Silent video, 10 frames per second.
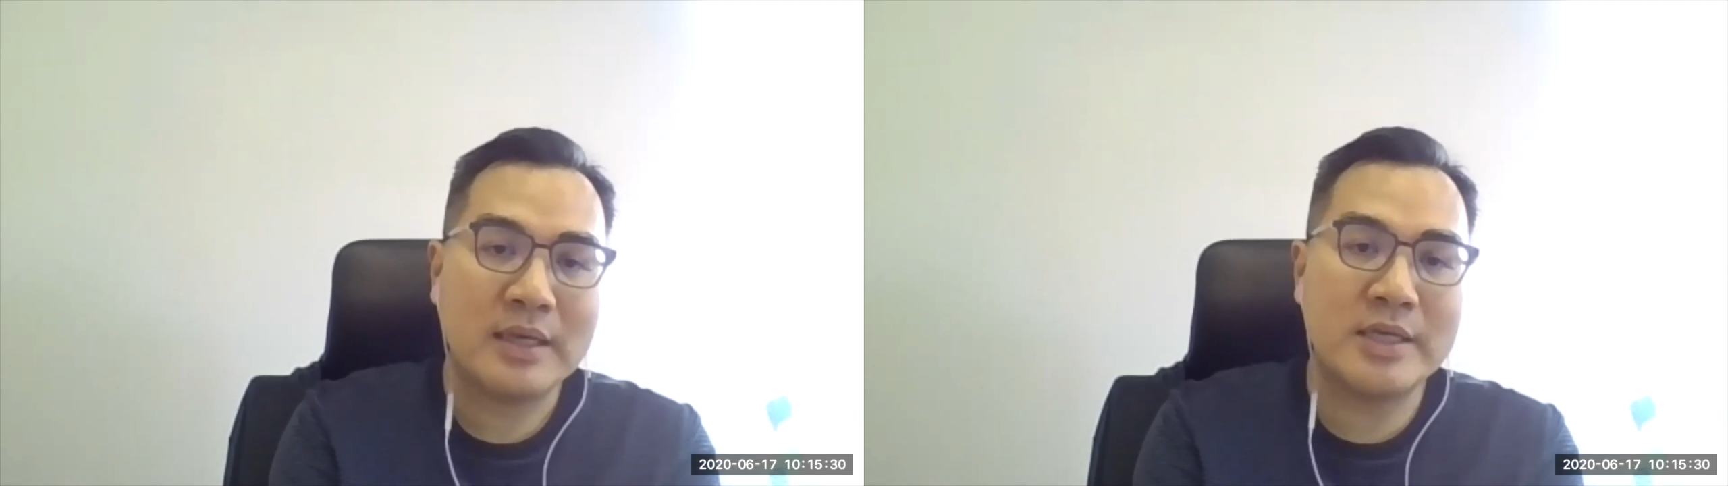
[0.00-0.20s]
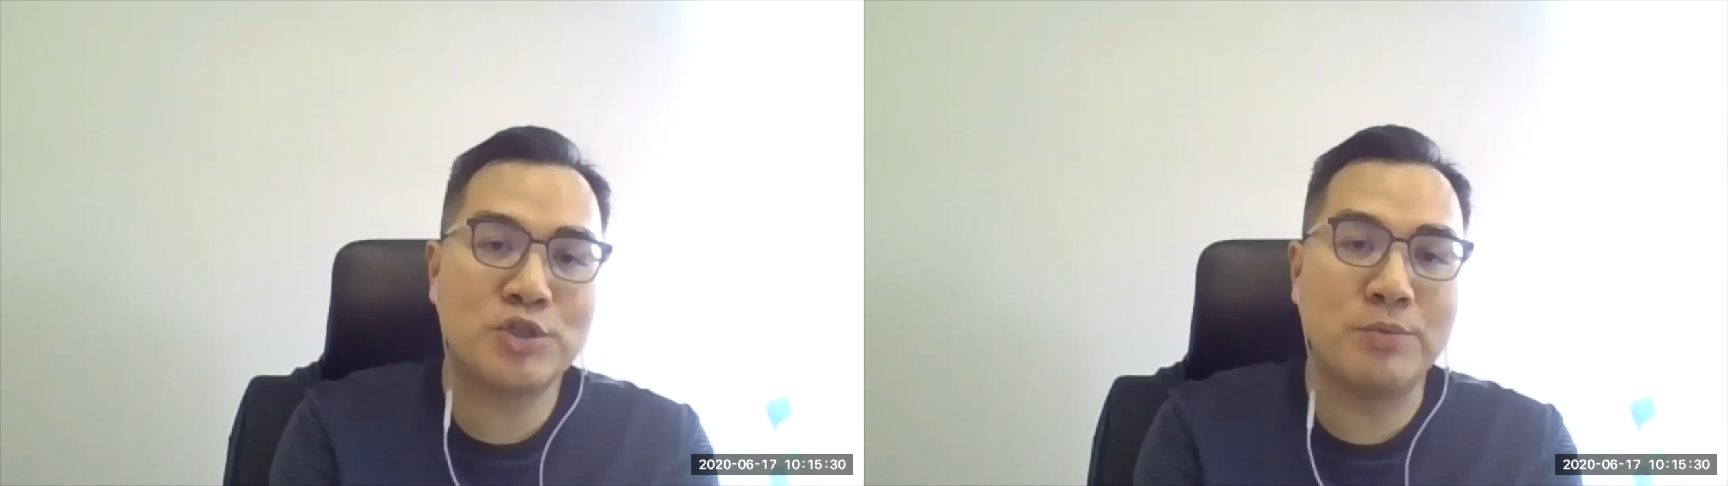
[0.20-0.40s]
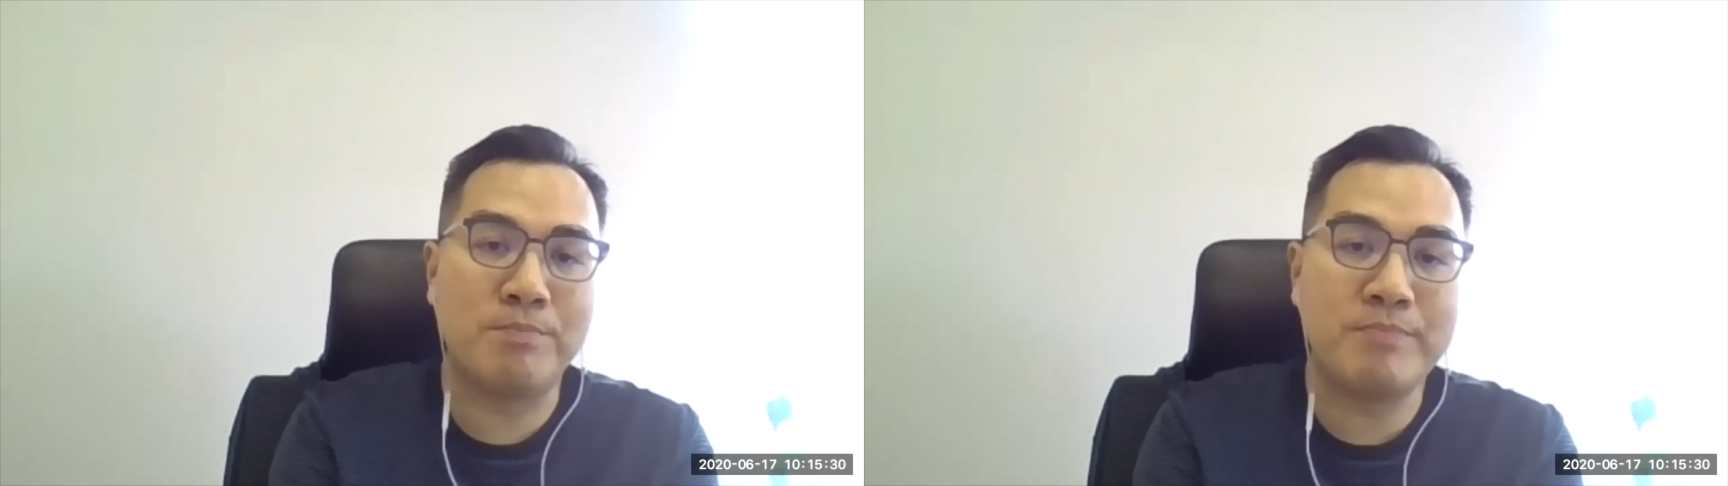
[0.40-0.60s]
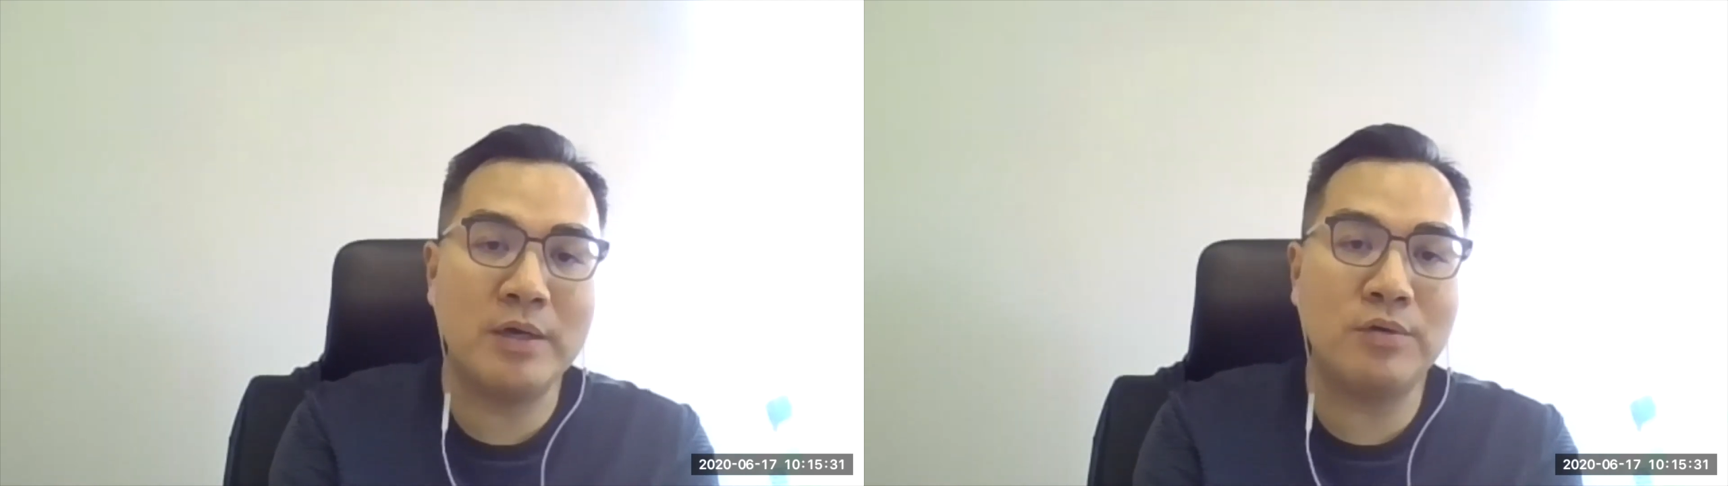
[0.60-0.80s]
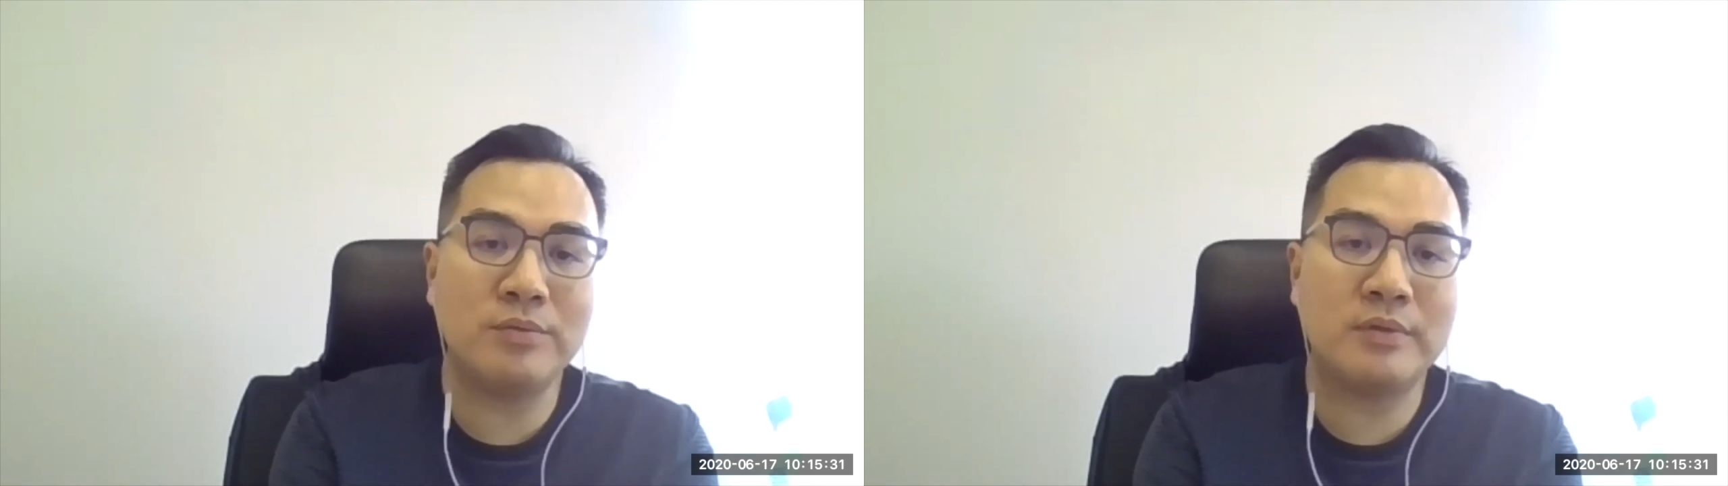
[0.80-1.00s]
is to
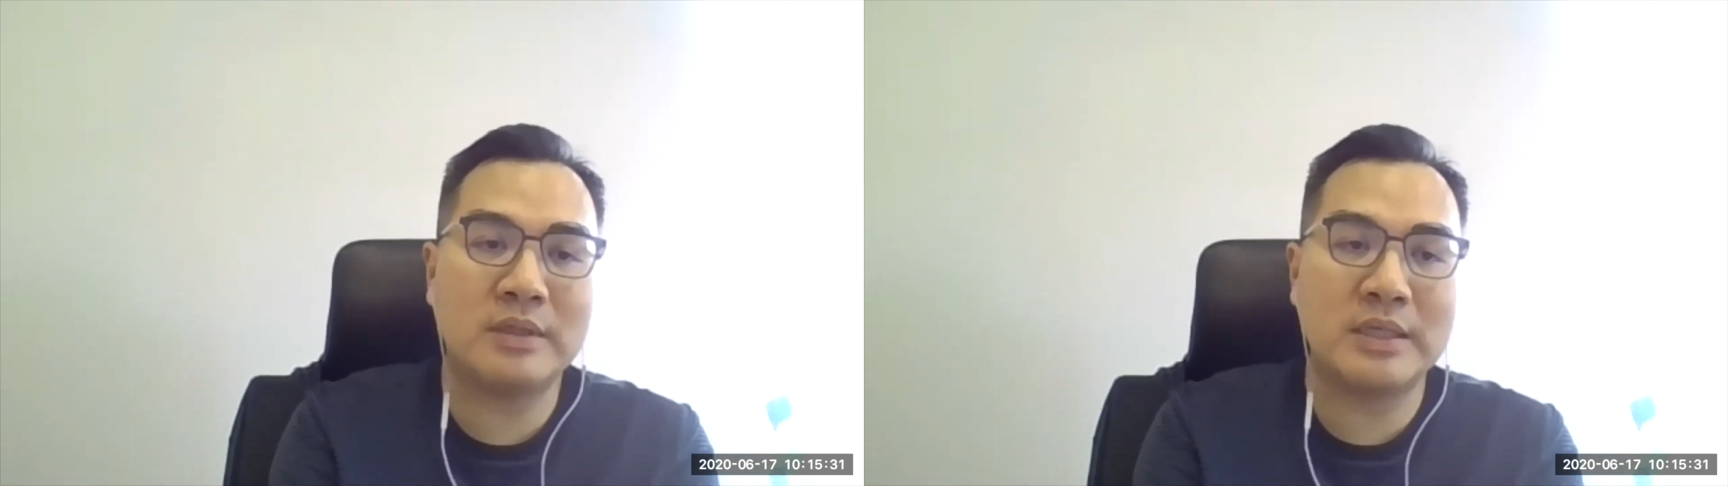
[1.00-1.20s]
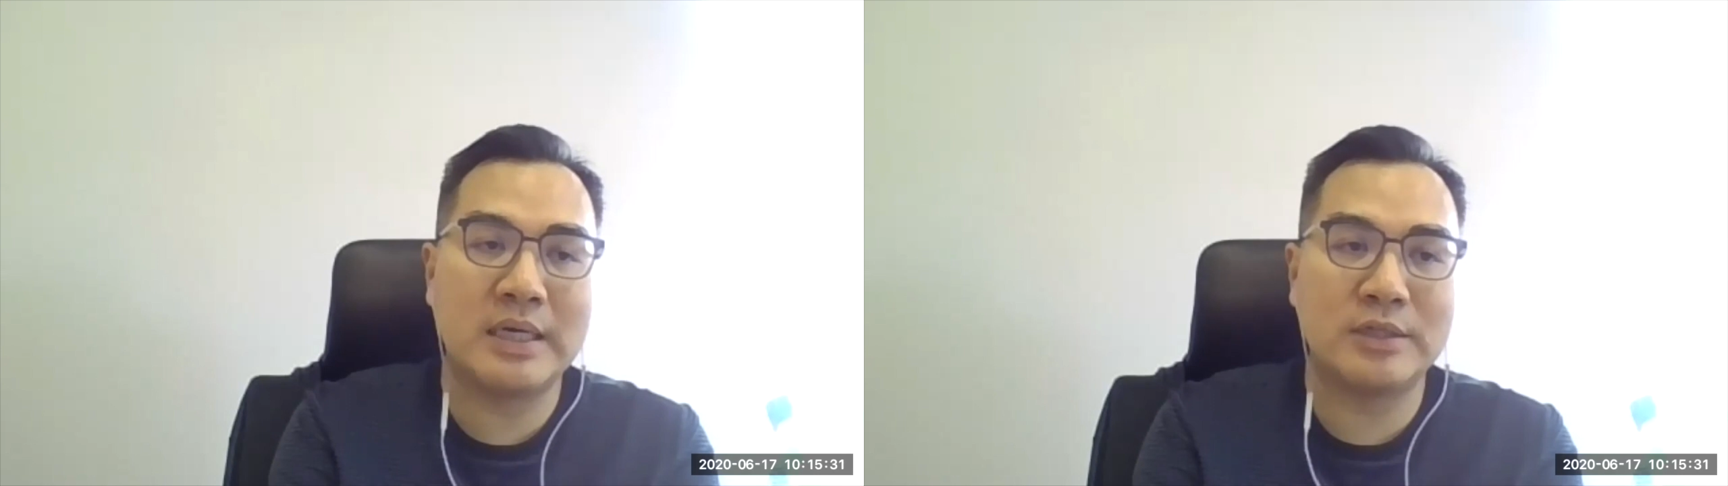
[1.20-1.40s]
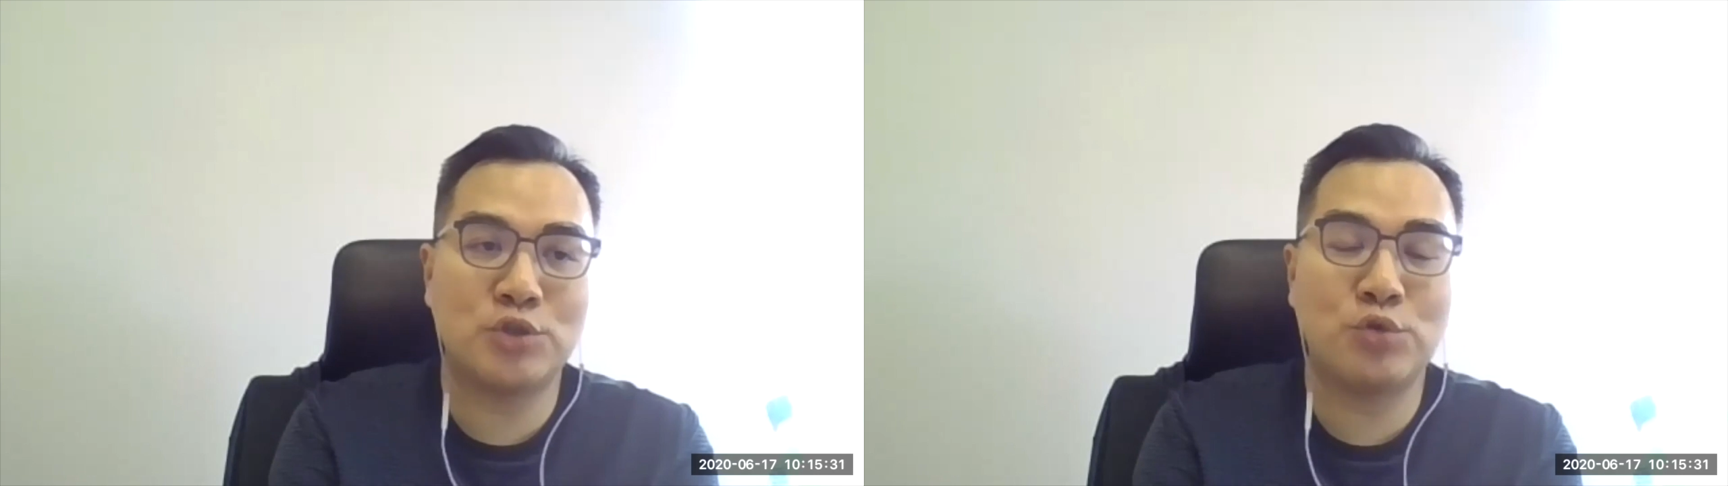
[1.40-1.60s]
build the